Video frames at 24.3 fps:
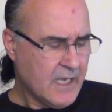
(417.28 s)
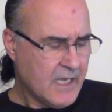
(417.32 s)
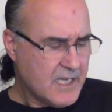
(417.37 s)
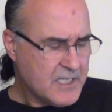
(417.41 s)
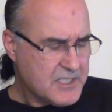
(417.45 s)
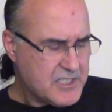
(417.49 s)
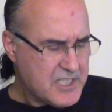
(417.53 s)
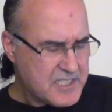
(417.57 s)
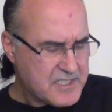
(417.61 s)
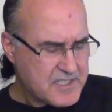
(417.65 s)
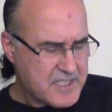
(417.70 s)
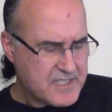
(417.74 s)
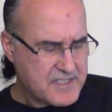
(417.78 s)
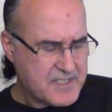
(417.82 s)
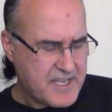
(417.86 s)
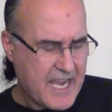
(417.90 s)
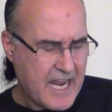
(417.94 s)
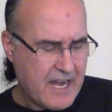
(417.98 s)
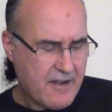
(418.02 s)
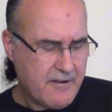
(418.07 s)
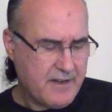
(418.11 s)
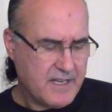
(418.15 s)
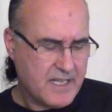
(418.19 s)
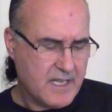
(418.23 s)
She says
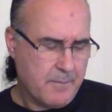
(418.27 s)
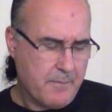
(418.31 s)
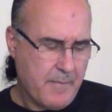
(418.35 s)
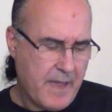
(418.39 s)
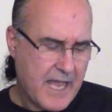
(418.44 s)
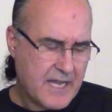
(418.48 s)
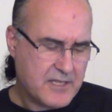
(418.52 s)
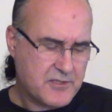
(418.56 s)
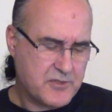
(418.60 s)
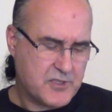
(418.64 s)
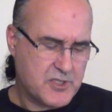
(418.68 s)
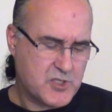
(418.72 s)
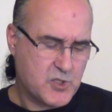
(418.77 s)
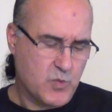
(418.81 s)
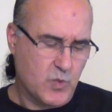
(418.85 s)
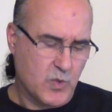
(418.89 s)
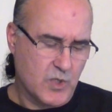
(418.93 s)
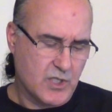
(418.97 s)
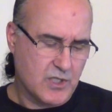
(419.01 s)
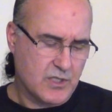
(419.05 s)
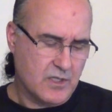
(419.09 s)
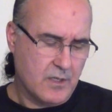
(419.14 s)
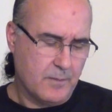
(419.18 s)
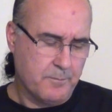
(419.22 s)
carrying the mattress
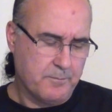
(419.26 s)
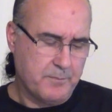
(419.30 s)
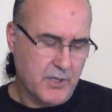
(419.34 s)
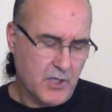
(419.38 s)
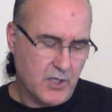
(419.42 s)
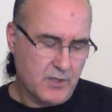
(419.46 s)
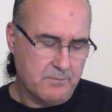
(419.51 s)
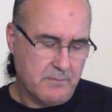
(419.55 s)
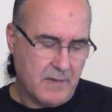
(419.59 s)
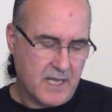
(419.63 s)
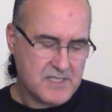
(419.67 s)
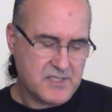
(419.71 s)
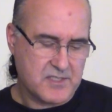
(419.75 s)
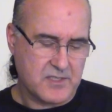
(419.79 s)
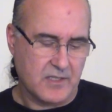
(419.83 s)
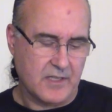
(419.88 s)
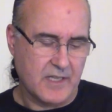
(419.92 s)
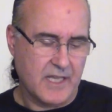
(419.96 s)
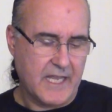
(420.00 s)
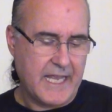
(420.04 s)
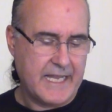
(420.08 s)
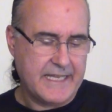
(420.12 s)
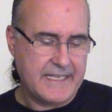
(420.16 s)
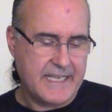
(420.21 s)
will build muscle
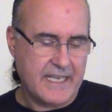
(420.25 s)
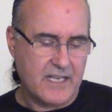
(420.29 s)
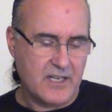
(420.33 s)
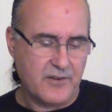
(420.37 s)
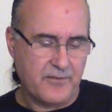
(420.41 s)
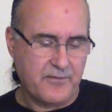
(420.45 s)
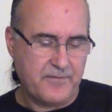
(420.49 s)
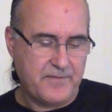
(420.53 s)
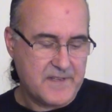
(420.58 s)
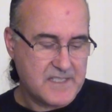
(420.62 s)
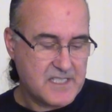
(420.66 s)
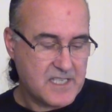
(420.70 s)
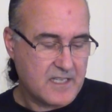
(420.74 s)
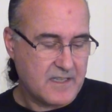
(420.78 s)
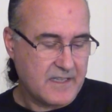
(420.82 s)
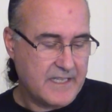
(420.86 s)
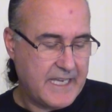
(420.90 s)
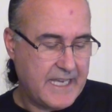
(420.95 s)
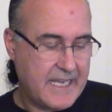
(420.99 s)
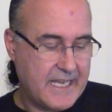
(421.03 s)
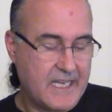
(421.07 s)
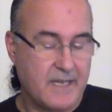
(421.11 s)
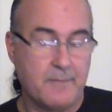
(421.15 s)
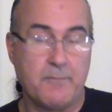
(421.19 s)
and get her
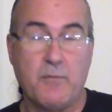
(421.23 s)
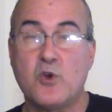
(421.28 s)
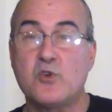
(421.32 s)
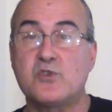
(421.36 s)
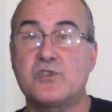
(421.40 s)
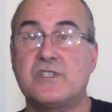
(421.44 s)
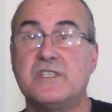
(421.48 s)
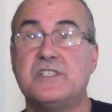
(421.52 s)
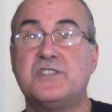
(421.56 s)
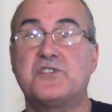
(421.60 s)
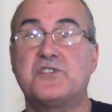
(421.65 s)
physically and emotionally